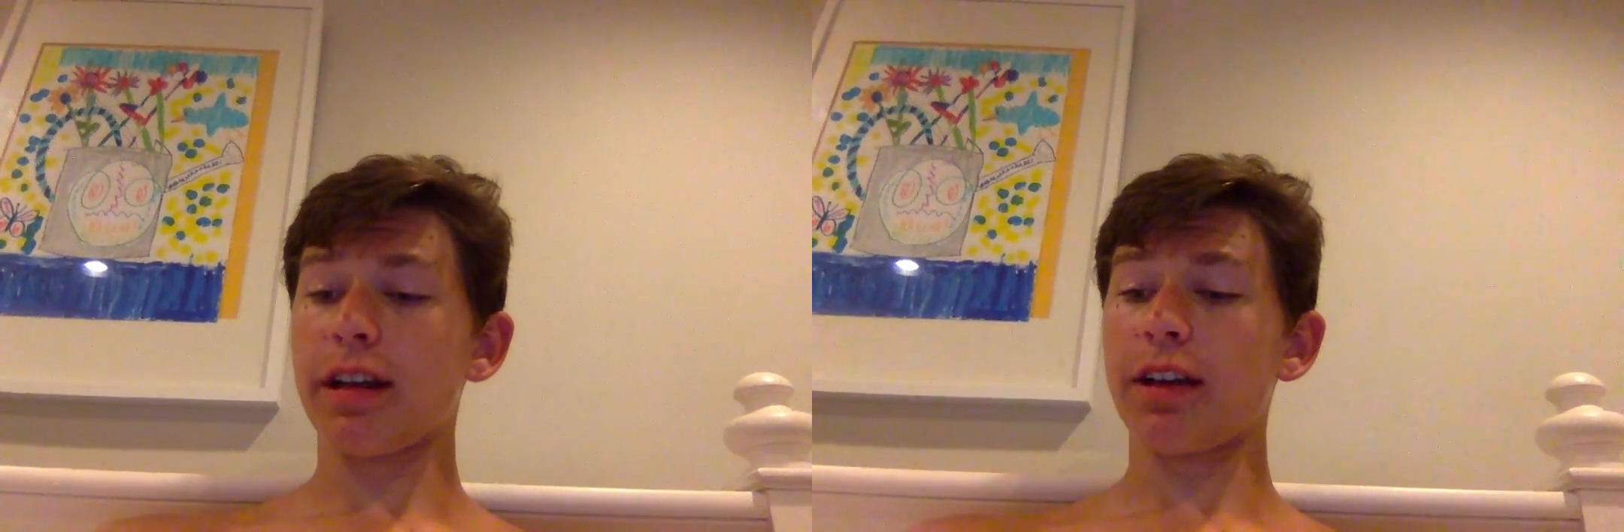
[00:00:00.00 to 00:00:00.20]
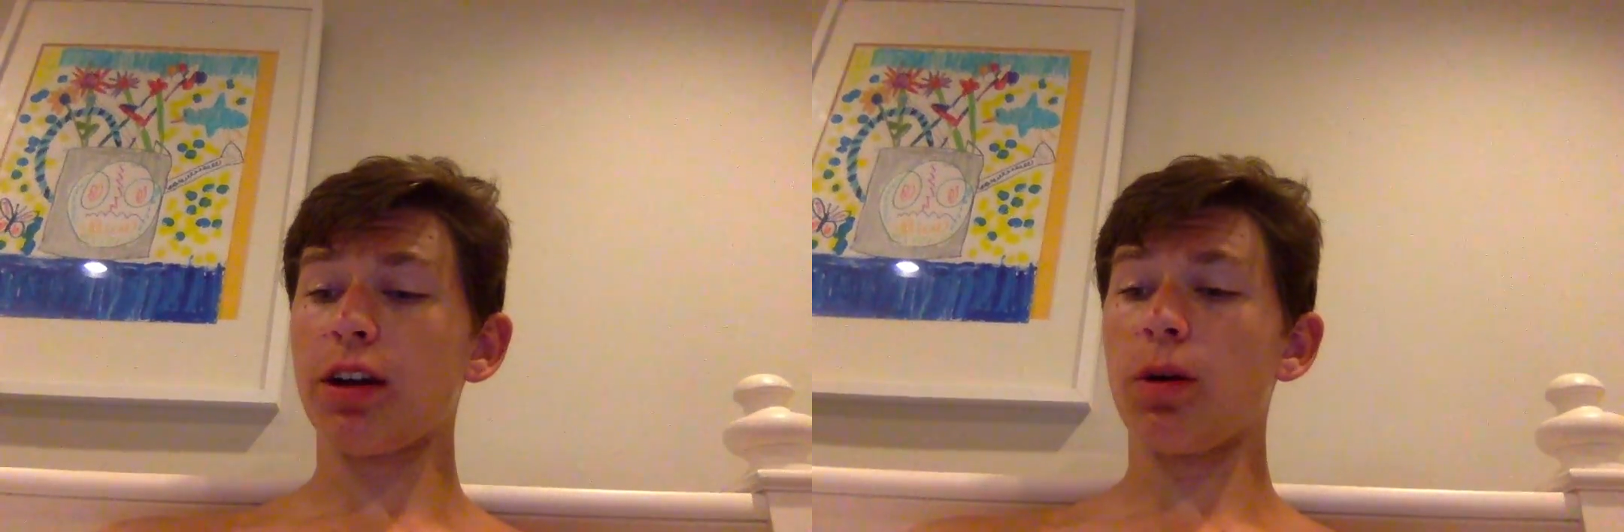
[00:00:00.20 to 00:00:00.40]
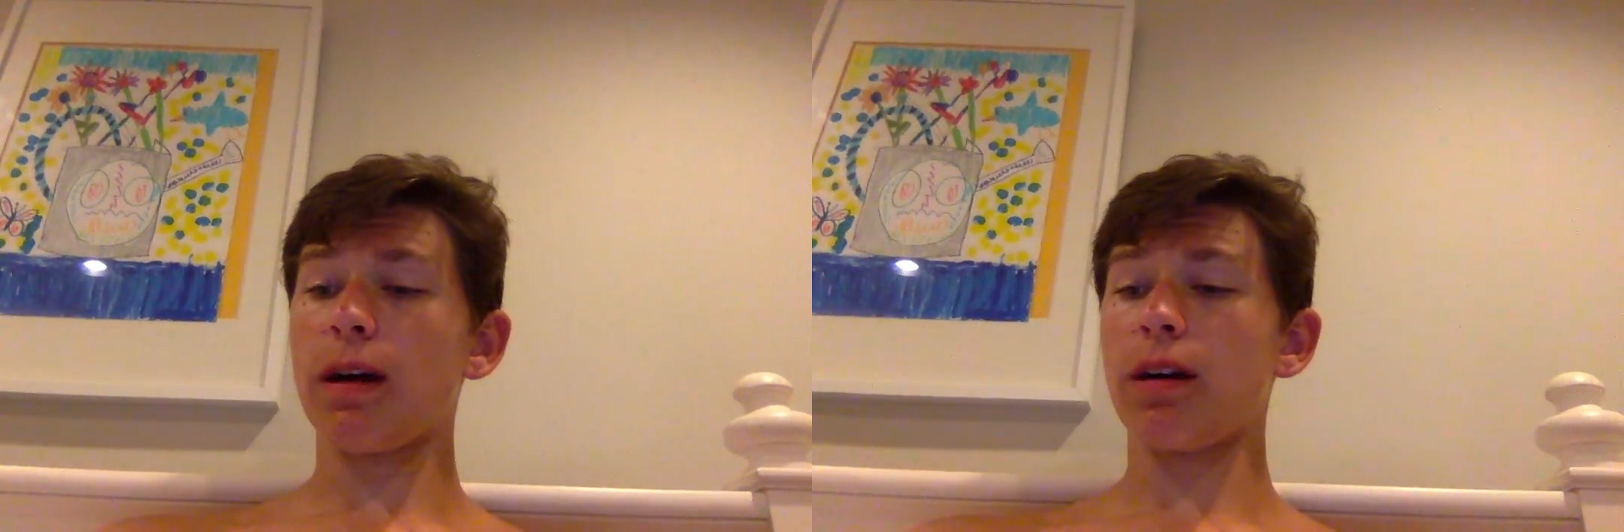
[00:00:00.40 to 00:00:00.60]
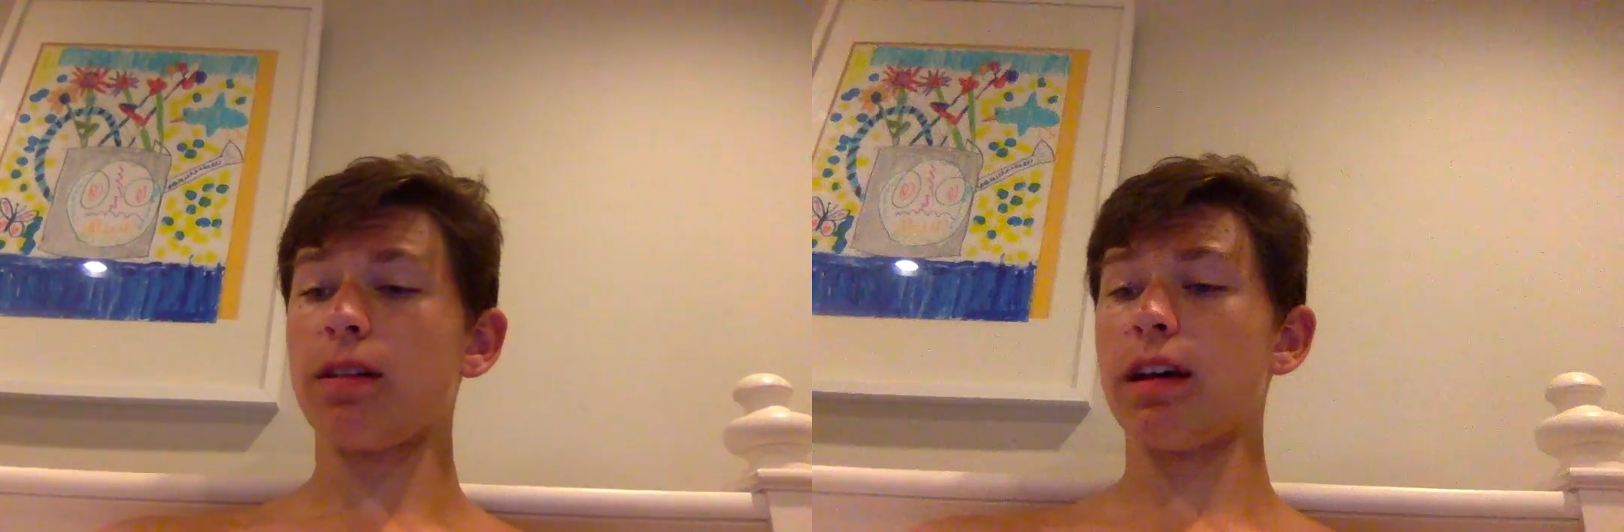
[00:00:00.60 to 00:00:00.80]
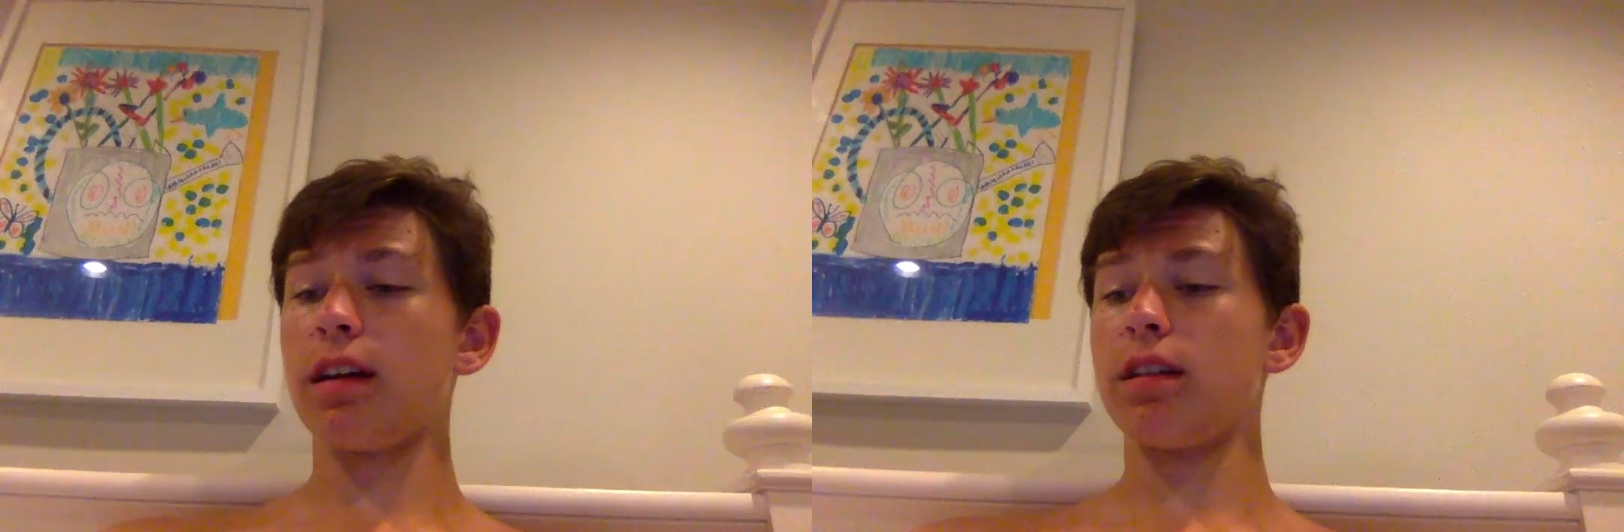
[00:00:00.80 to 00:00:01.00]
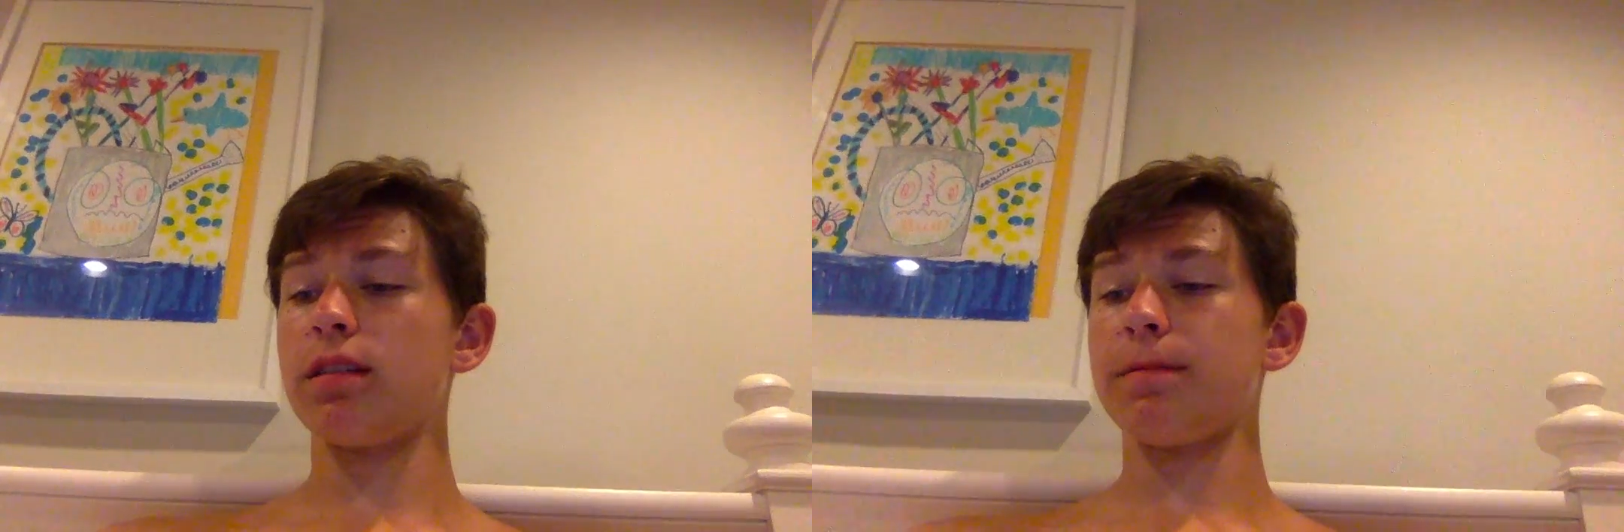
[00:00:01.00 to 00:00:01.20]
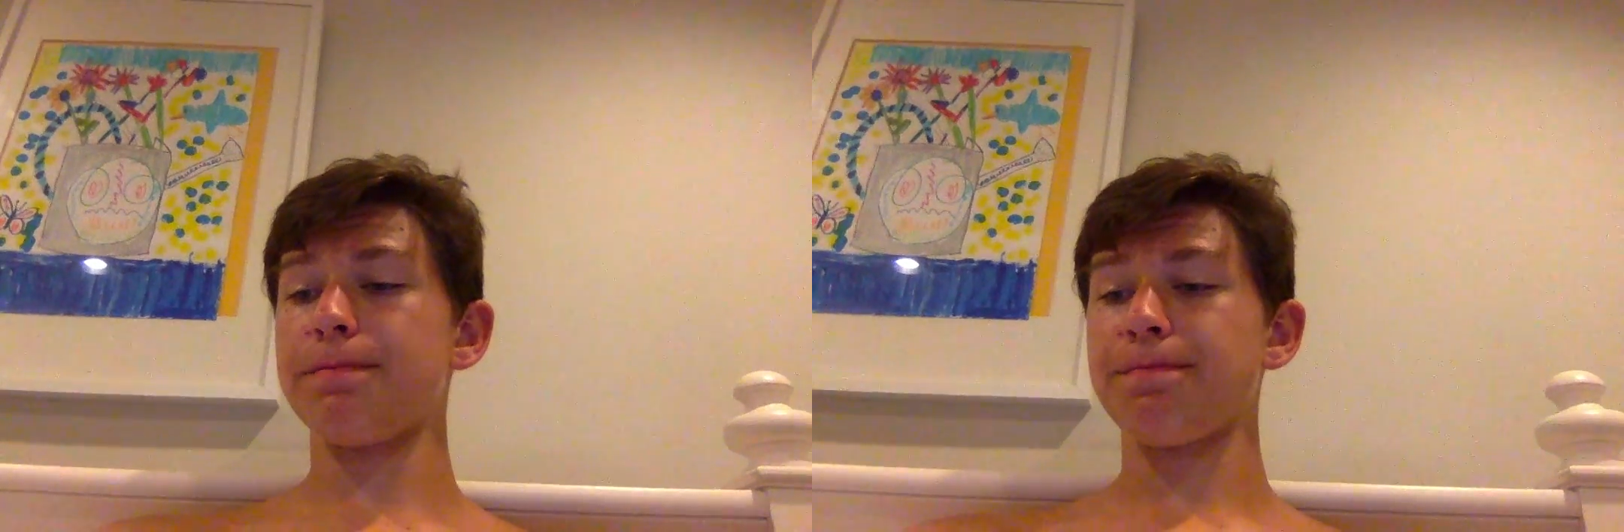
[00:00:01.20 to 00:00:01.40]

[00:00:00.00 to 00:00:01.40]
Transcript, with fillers: like, go out and